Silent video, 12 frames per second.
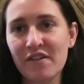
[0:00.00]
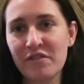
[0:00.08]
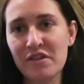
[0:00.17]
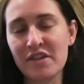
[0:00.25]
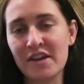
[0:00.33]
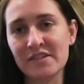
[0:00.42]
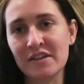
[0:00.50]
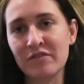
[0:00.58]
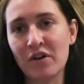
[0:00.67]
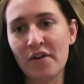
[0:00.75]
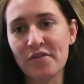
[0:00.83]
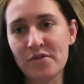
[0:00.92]
of the things I've
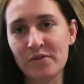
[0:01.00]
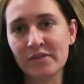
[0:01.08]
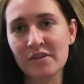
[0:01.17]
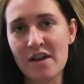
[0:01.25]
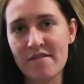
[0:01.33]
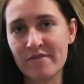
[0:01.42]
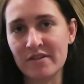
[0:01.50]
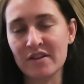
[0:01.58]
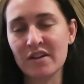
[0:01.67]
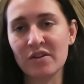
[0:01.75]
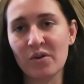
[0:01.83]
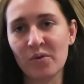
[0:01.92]
gone through in life and
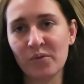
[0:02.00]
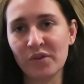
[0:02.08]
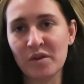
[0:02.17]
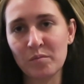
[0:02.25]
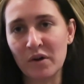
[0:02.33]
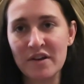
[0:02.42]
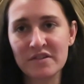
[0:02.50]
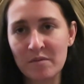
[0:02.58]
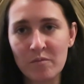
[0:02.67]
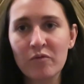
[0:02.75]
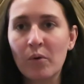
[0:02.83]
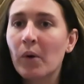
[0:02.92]
can only praise
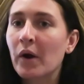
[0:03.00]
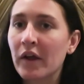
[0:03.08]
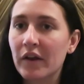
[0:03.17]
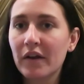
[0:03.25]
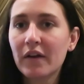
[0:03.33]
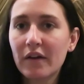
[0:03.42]
Him for it.